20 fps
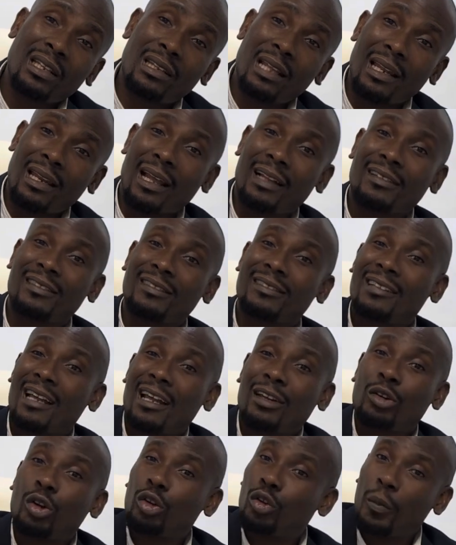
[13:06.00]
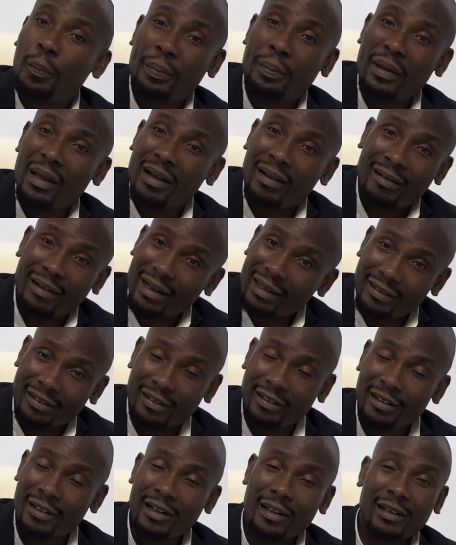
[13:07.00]
tenant decide not to pay rent.
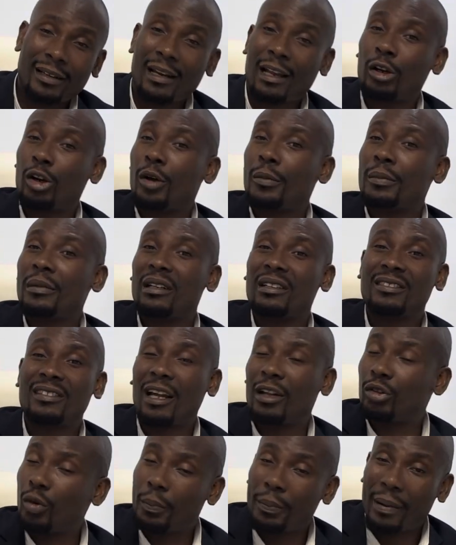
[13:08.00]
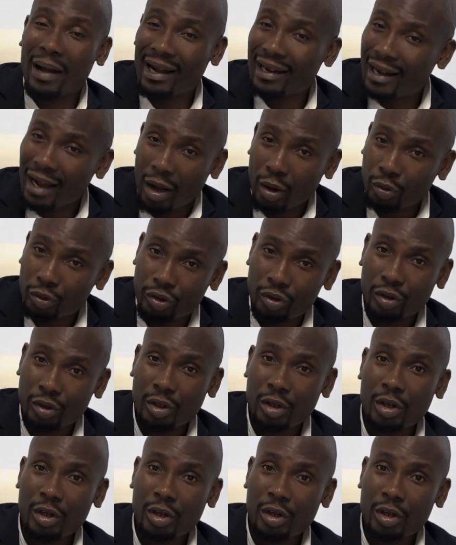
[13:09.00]
Landlord may decide to back out.